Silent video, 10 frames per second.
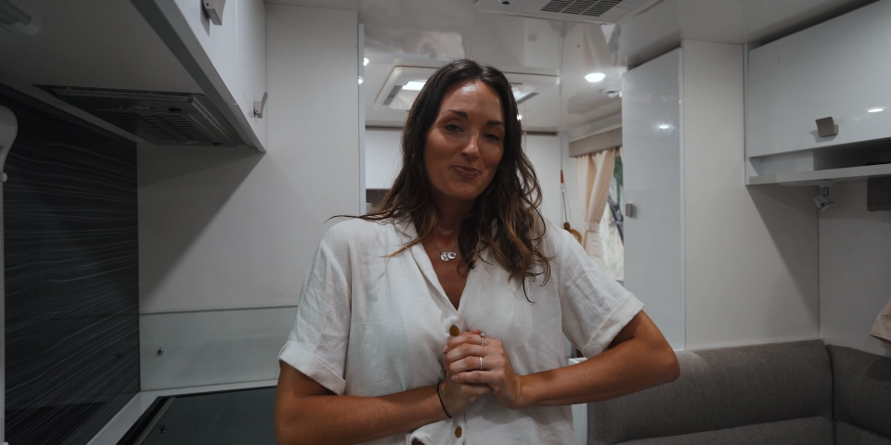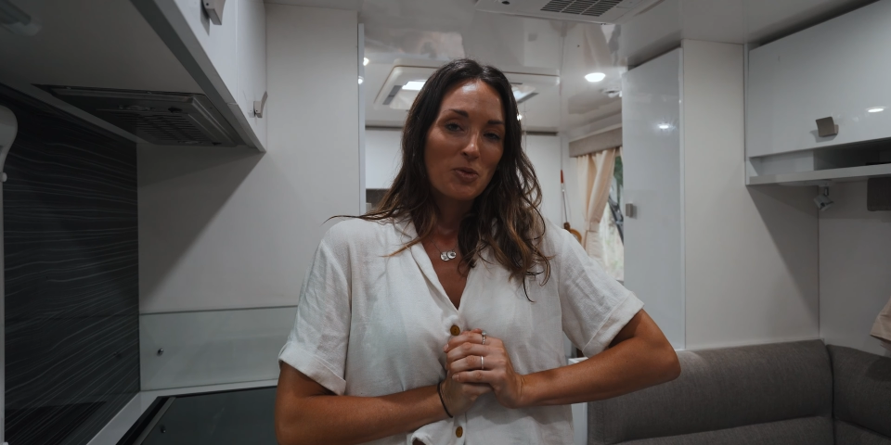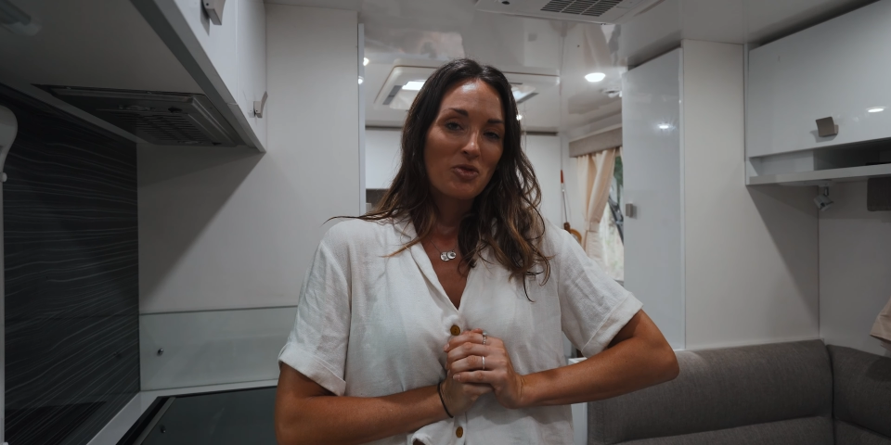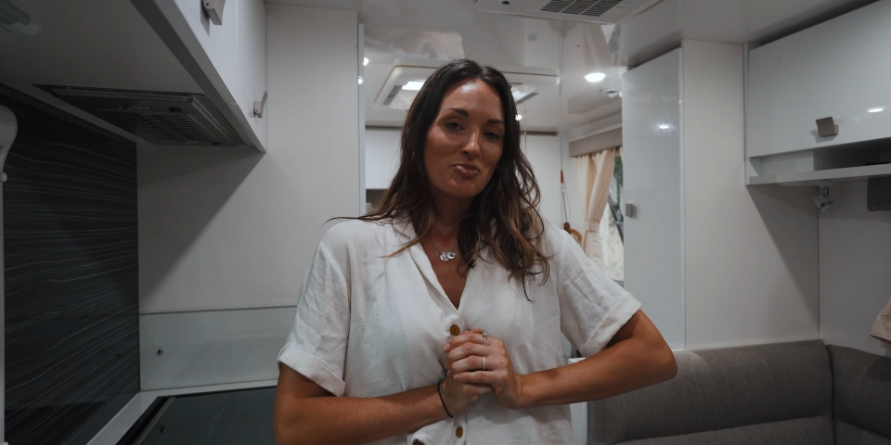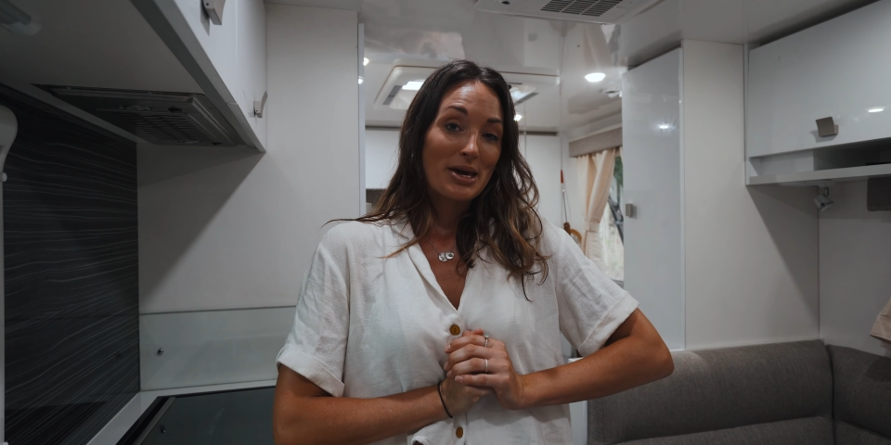
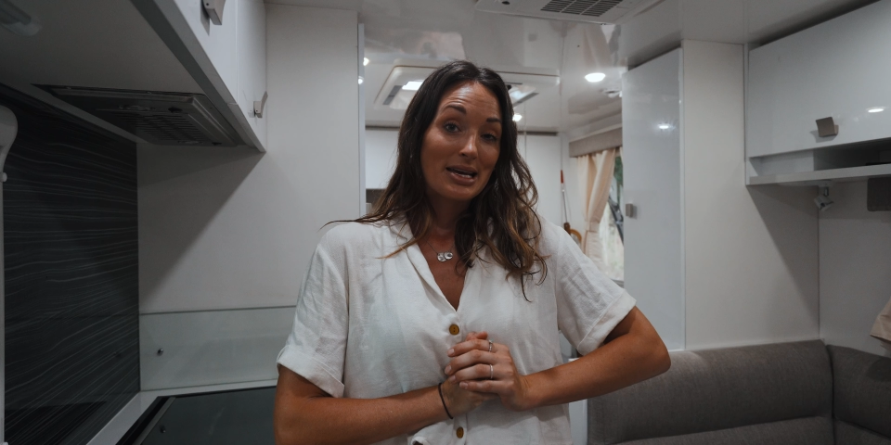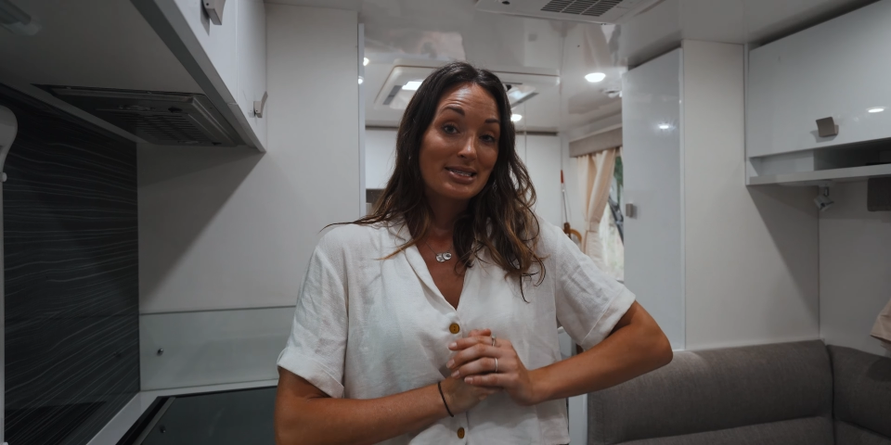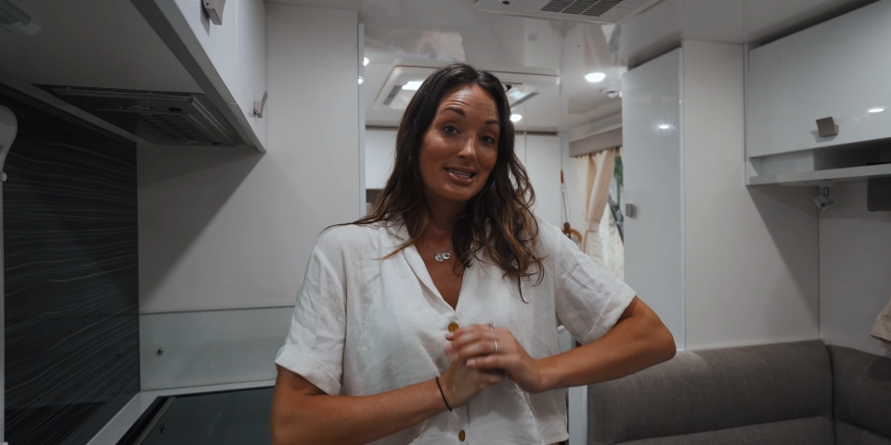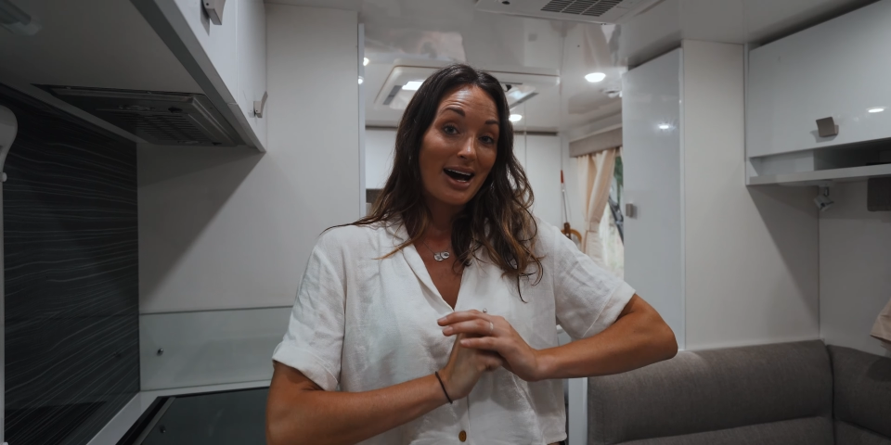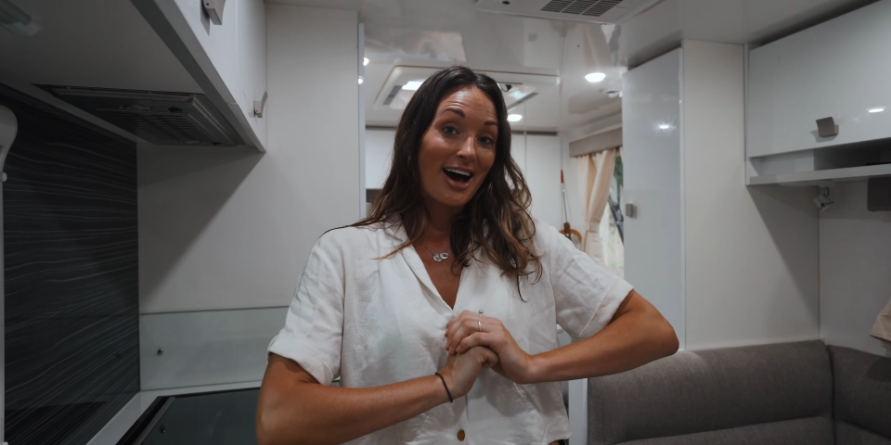We've
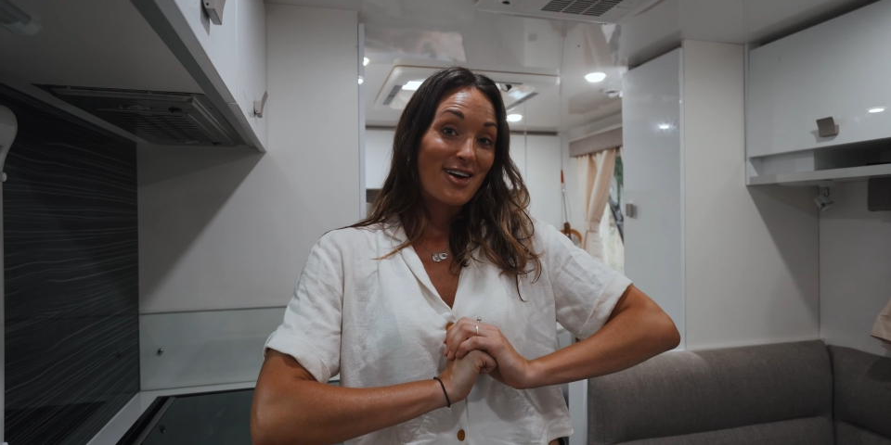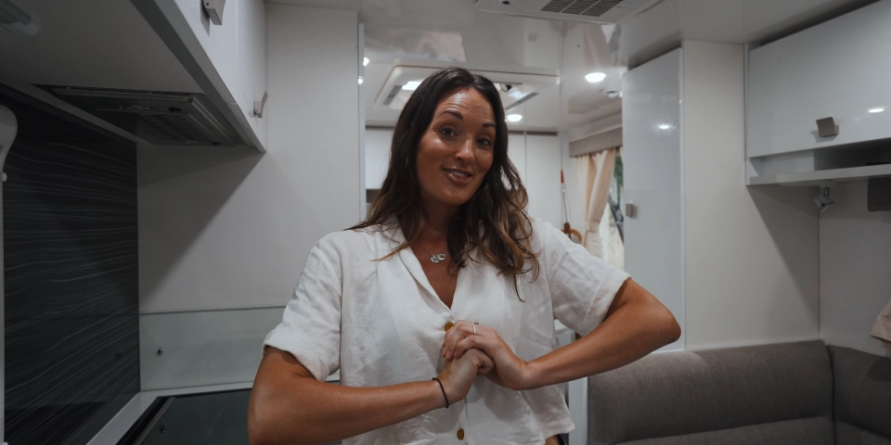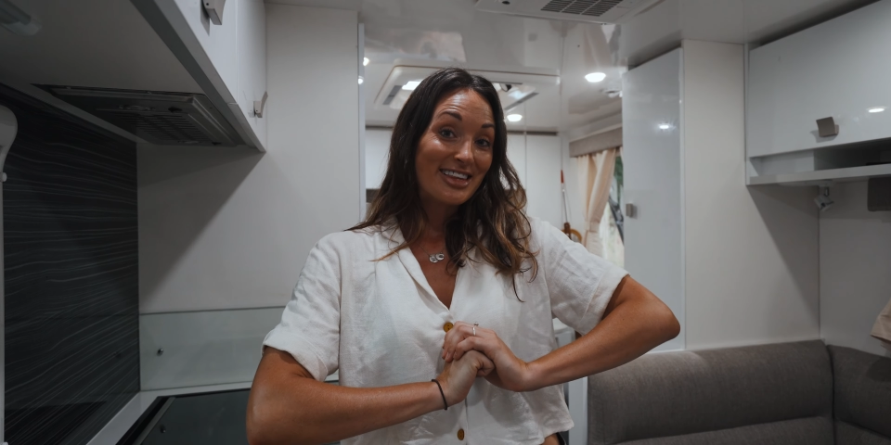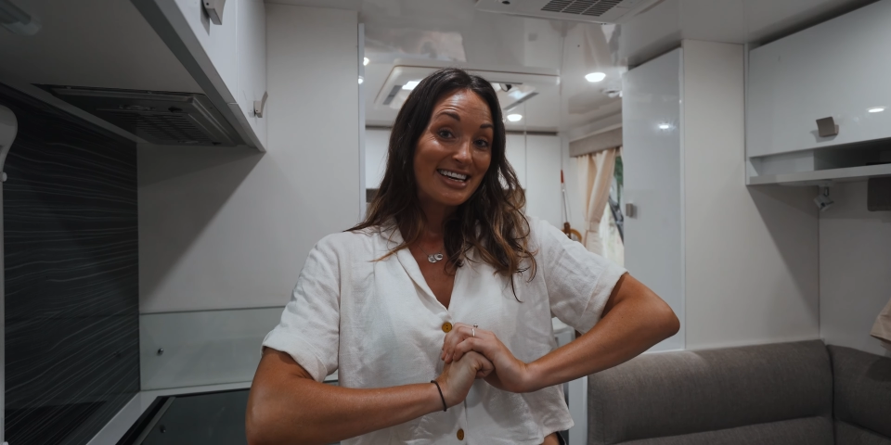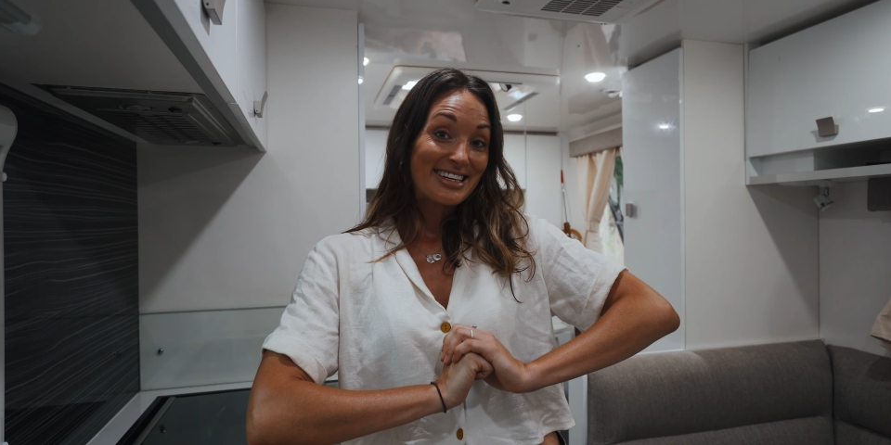picked the eye
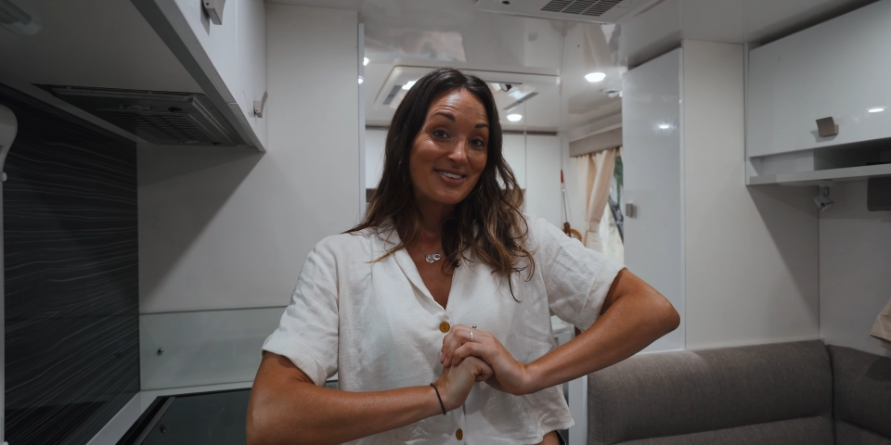fillet,